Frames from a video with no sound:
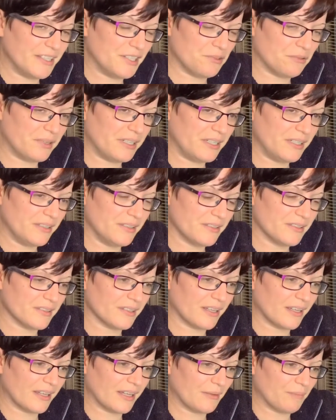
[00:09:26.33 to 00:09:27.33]
greens,
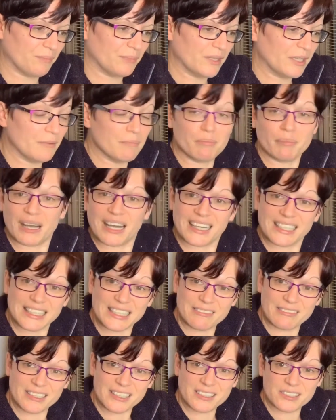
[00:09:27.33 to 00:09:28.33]
barley
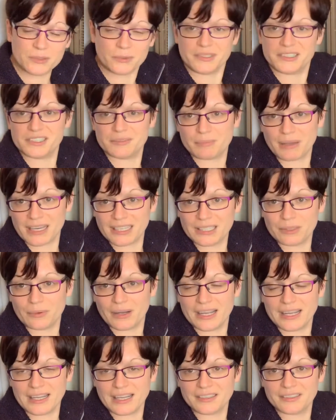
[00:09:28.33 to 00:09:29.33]
rings, which is partly
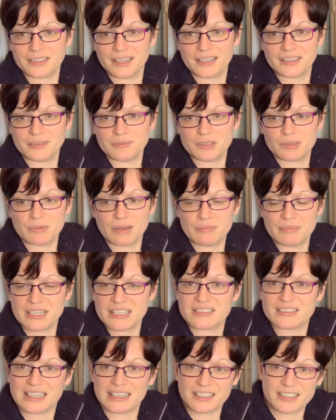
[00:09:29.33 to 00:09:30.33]
why I add them to my
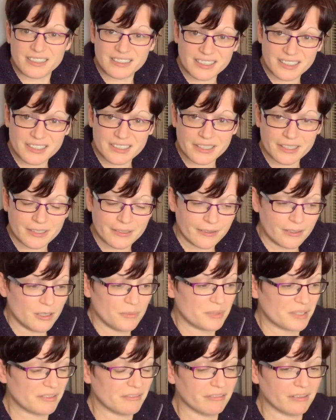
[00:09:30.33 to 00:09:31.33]
mix, and conditioning
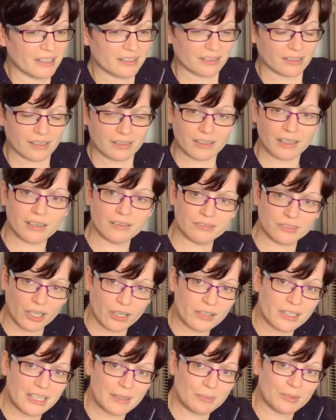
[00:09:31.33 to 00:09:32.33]
cubes. In fact, a lot of
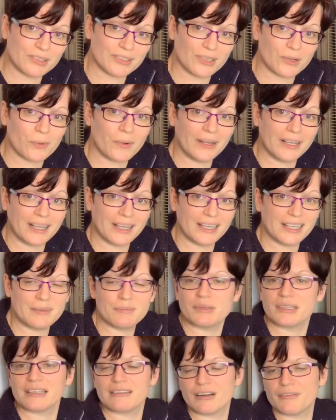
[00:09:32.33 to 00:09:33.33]
dog kibbles are quite high,
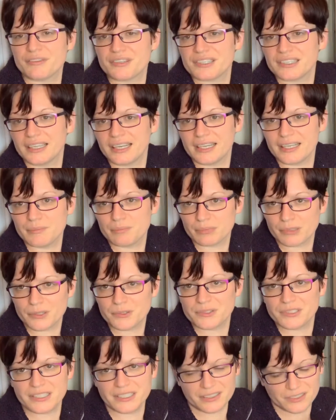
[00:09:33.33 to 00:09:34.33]
but they're obviously high in
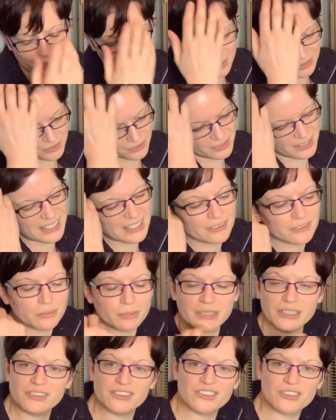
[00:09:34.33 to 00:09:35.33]
protein as well, so you have to
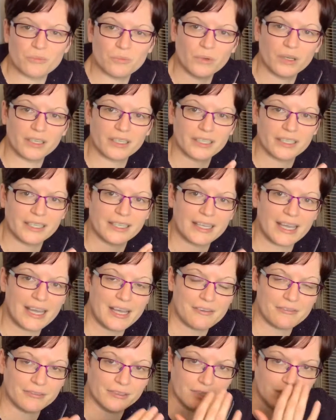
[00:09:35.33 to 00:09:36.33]
be somewhat kind of
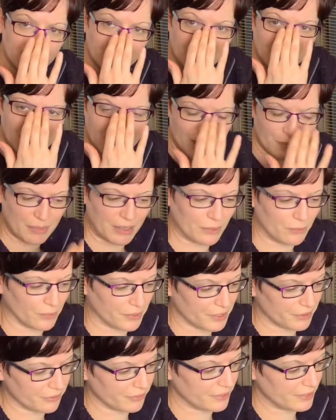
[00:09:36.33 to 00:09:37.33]
careful about what
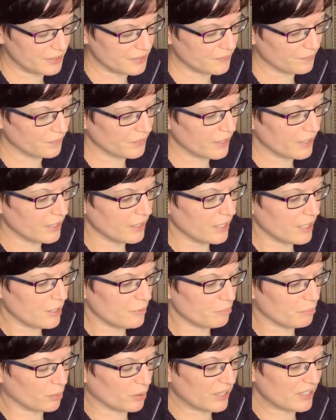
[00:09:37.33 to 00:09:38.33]
you feed.
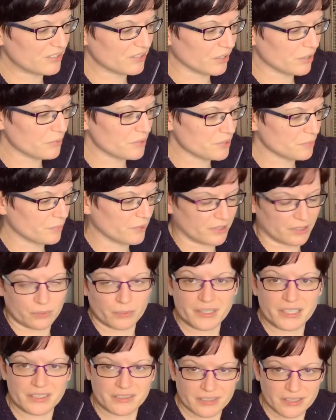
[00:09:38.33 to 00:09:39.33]
But it's always worth,
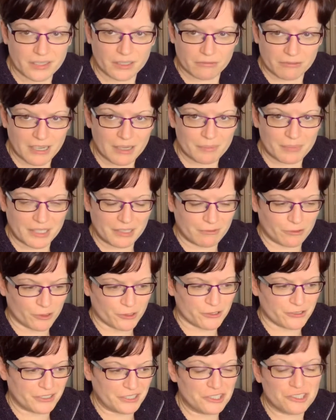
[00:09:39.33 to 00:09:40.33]
when you see your rat being
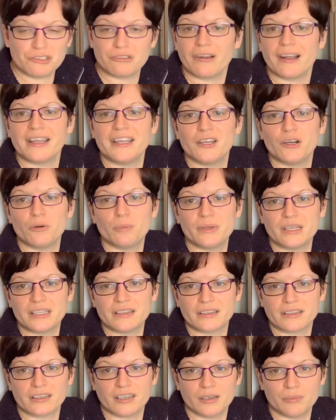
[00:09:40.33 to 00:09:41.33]
rusty, try upping
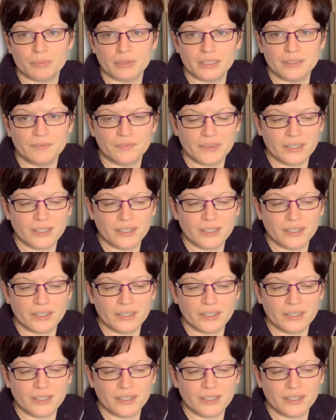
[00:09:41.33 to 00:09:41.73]
the copper.